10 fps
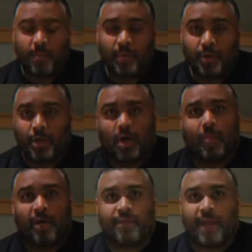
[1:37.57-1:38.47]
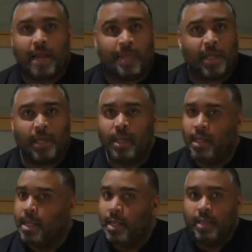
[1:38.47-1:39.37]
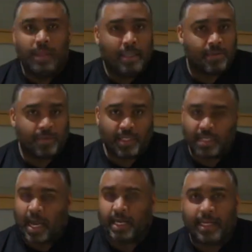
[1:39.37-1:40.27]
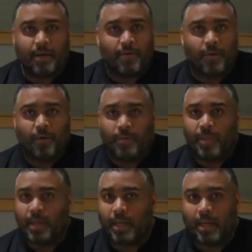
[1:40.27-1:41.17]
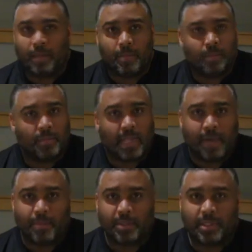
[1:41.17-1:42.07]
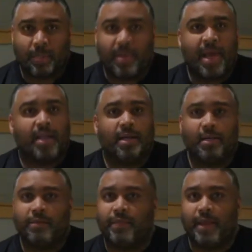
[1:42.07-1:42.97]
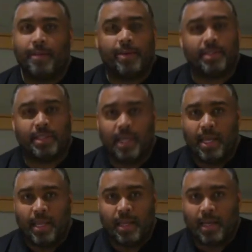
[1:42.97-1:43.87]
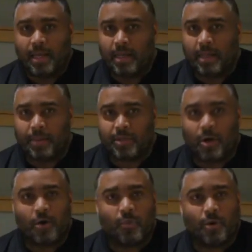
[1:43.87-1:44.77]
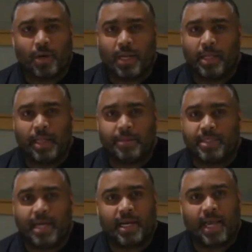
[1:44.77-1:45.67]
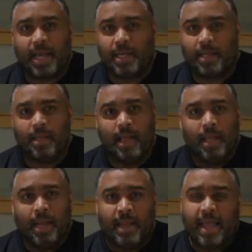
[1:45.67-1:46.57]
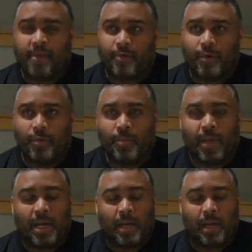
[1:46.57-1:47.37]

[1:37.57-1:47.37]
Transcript: When you talk about family, this was a tight-knit group. They was competitive, they was hardworking, they was dedicated. And that group